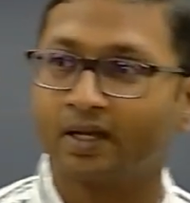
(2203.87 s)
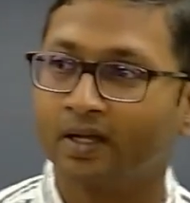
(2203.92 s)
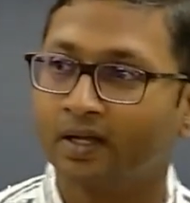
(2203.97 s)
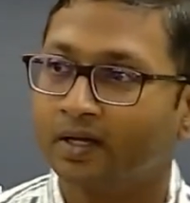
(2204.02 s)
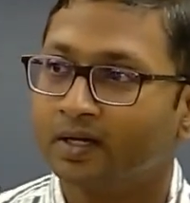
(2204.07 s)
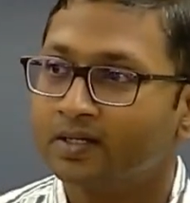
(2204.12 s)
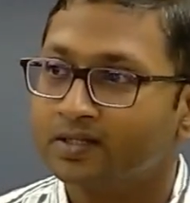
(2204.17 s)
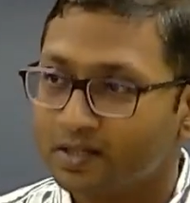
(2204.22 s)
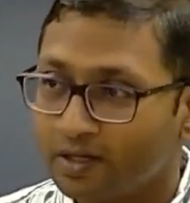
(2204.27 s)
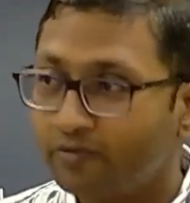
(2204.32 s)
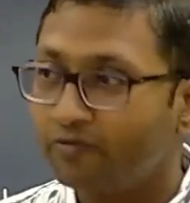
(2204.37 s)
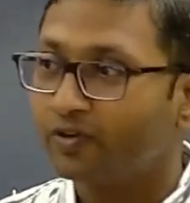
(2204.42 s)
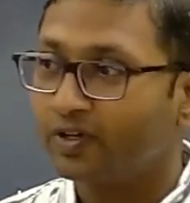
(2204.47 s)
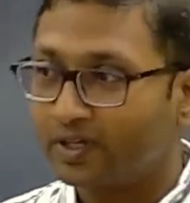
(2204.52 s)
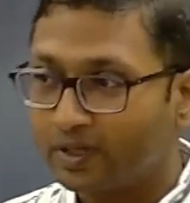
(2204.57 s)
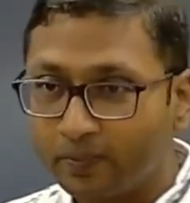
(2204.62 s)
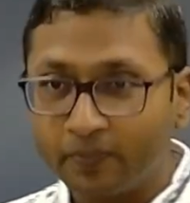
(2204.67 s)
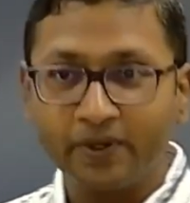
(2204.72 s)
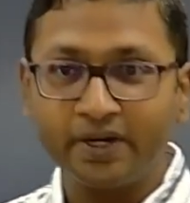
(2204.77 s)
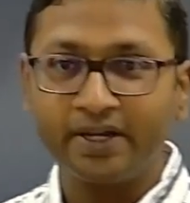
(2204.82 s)
See,
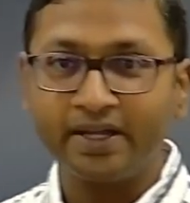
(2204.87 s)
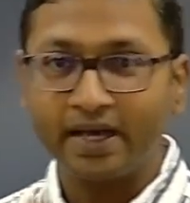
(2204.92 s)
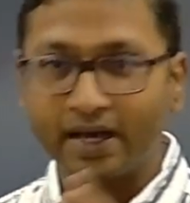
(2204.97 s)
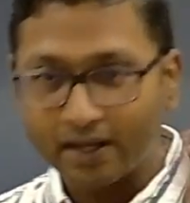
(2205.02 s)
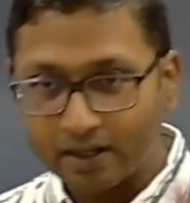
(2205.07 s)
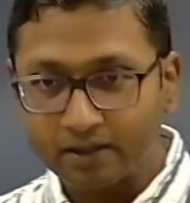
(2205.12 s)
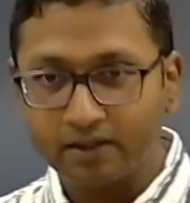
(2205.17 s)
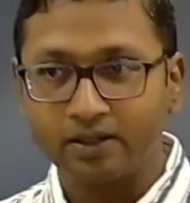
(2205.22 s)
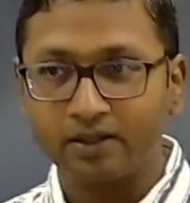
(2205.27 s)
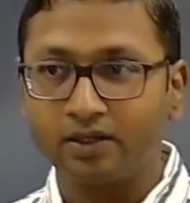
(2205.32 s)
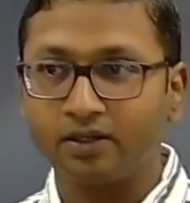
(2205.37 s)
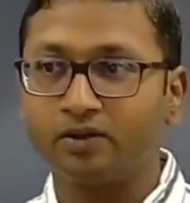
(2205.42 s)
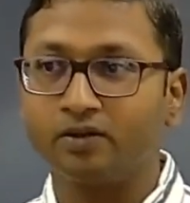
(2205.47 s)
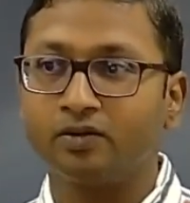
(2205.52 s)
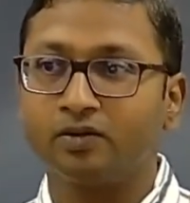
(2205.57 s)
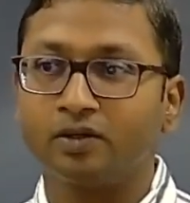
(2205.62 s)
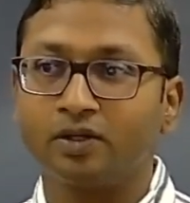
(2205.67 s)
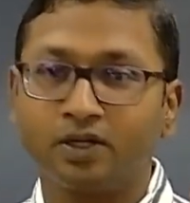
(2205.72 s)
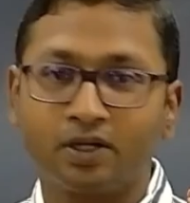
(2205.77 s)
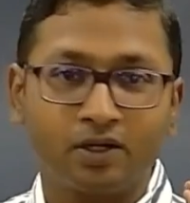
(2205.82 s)
Wikipedia,
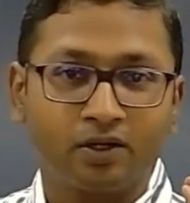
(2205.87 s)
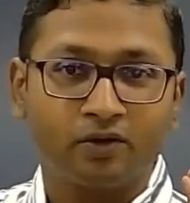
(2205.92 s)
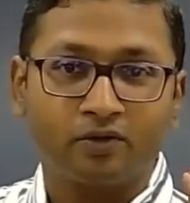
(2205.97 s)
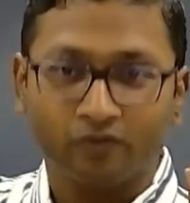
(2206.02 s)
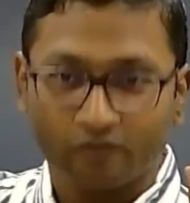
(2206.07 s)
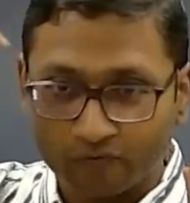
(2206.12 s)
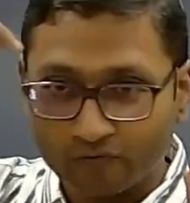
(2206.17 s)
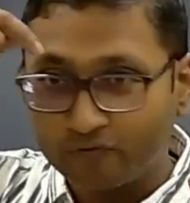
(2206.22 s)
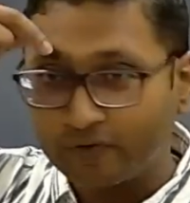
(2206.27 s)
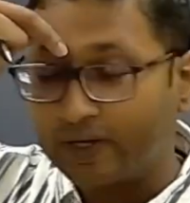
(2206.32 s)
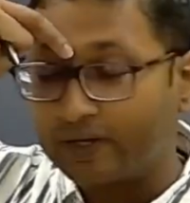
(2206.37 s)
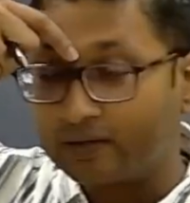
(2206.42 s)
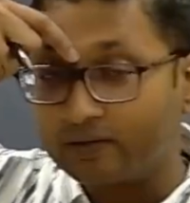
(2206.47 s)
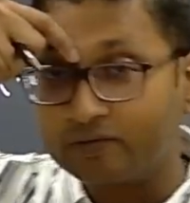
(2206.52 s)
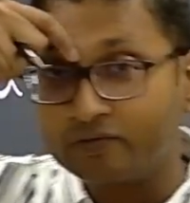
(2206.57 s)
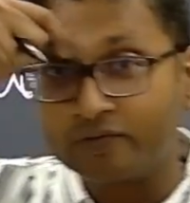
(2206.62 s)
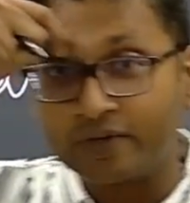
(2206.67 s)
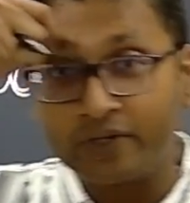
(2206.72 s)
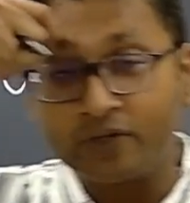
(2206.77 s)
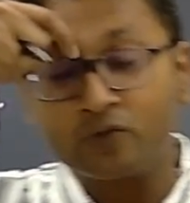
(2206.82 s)

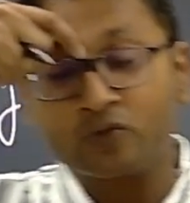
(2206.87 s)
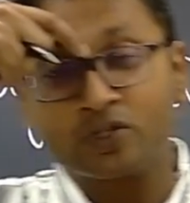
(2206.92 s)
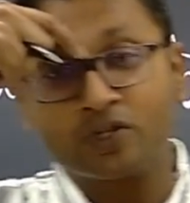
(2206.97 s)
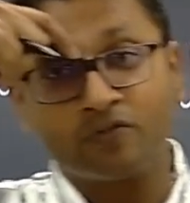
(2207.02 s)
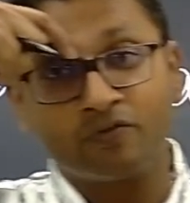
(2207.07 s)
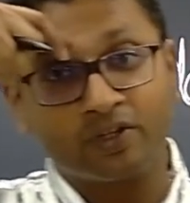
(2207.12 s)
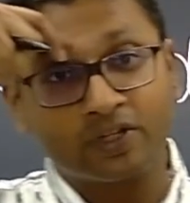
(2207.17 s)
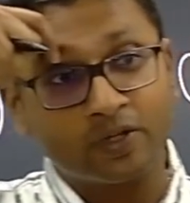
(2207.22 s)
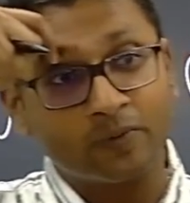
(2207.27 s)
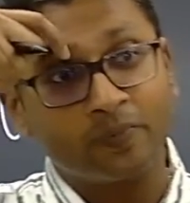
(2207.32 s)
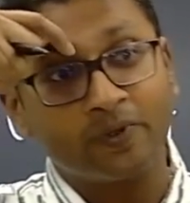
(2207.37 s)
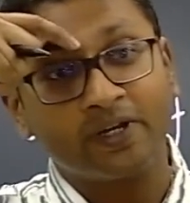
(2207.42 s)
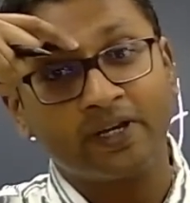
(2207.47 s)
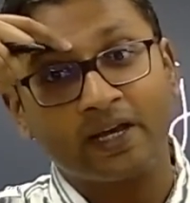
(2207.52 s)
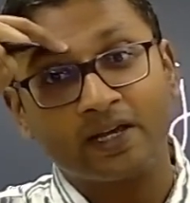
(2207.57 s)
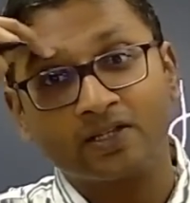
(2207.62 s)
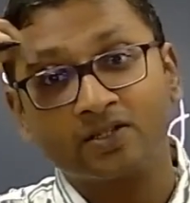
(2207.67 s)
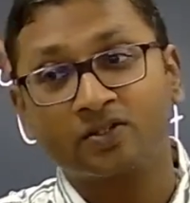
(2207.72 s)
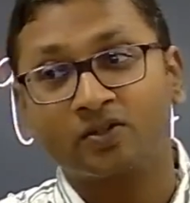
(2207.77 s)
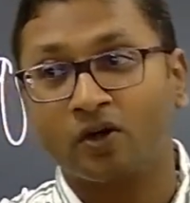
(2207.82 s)
when you say Wikipedia
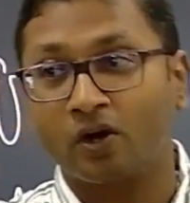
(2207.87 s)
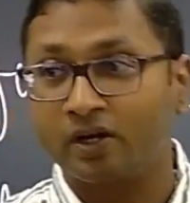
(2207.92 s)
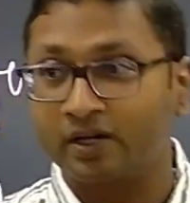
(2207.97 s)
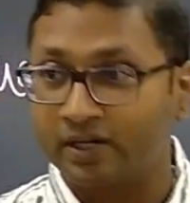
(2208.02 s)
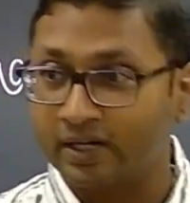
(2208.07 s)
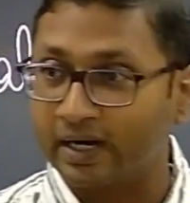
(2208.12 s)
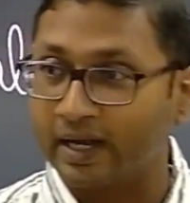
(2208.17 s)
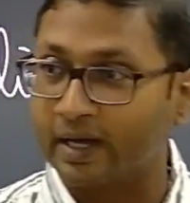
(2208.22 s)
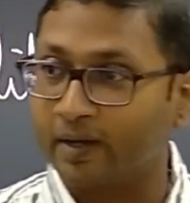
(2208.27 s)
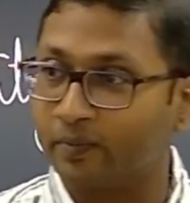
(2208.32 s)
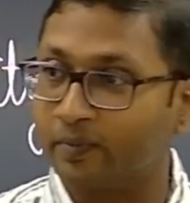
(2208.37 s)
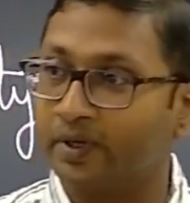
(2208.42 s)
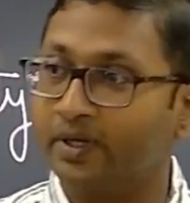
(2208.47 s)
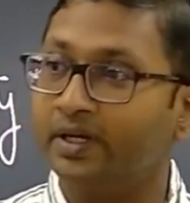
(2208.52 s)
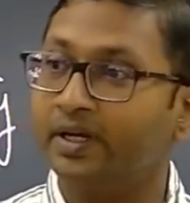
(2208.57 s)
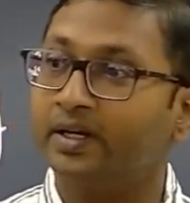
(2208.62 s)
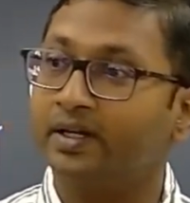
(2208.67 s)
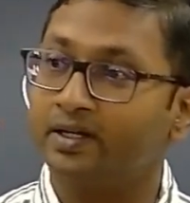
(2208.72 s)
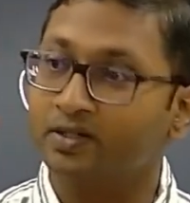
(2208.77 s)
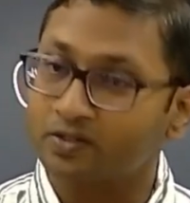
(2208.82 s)
is not reliable,
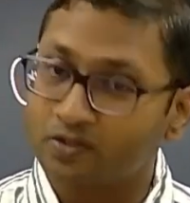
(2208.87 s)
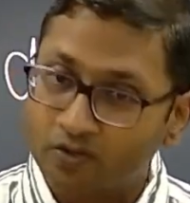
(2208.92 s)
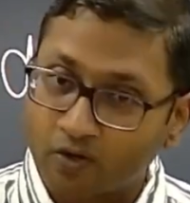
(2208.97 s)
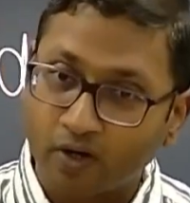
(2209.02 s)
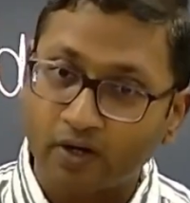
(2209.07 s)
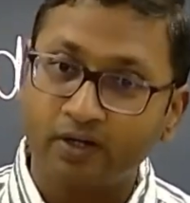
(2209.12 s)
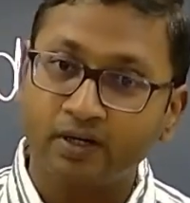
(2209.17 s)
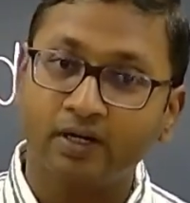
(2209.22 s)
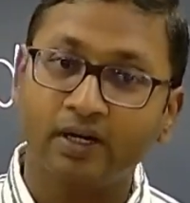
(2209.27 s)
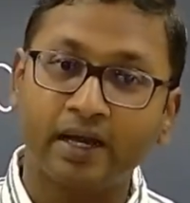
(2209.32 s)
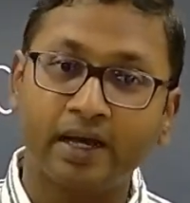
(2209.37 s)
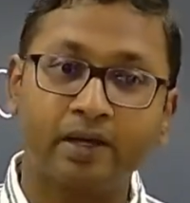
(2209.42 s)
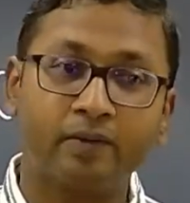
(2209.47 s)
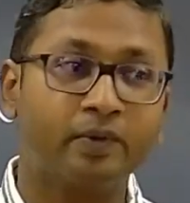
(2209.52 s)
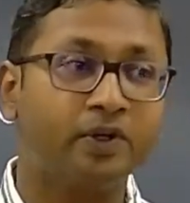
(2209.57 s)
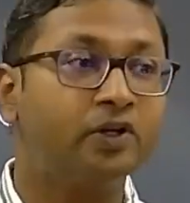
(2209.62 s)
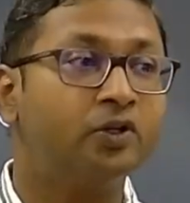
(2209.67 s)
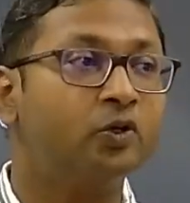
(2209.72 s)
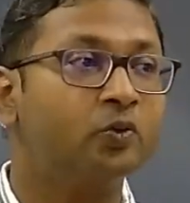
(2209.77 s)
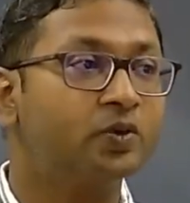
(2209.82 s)
it is not
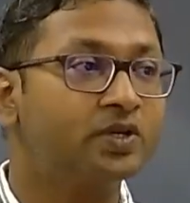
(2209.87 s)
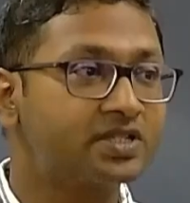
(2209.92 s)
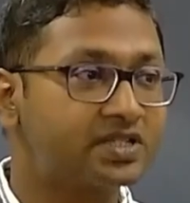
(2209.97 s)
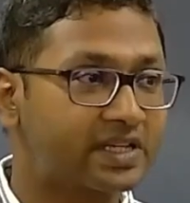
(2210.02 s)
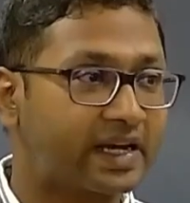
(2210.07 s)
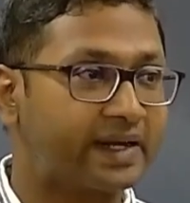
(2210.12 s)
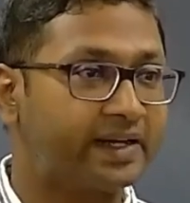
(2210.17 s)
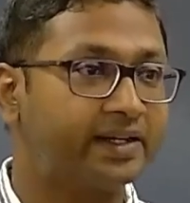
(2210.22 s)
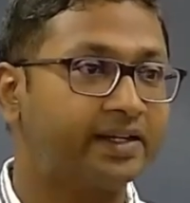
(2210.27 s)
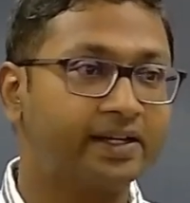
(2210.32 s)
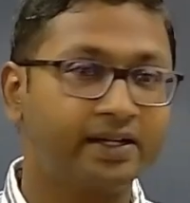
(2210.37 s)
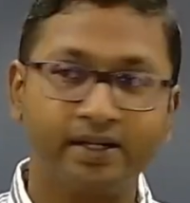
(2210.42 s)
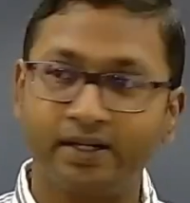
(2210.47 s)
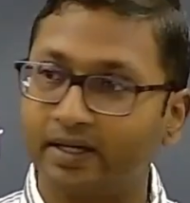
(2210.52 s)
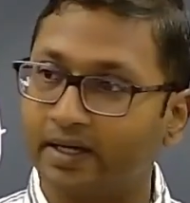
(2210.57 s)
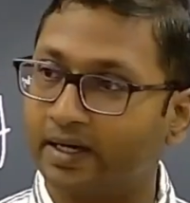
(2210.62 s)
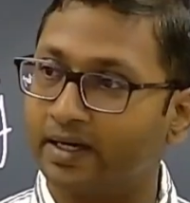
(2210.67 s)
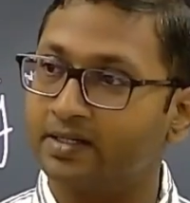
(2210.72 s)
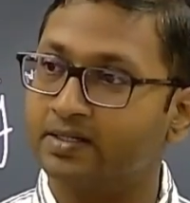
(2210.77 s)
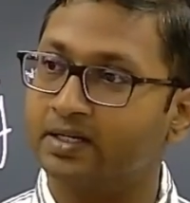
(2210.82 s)
reliable to be cited
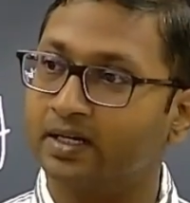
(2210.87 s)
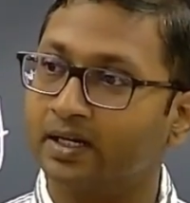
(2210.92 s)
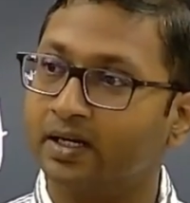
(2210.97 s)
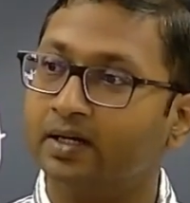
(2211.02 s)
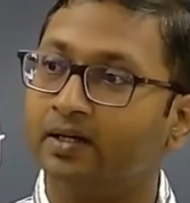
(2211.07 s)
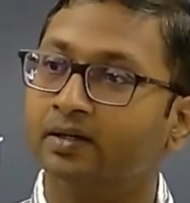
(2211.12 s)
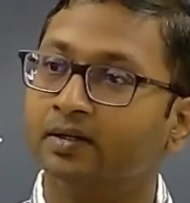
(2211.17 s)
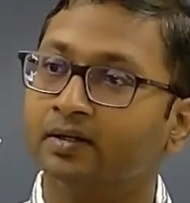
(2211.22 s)
as a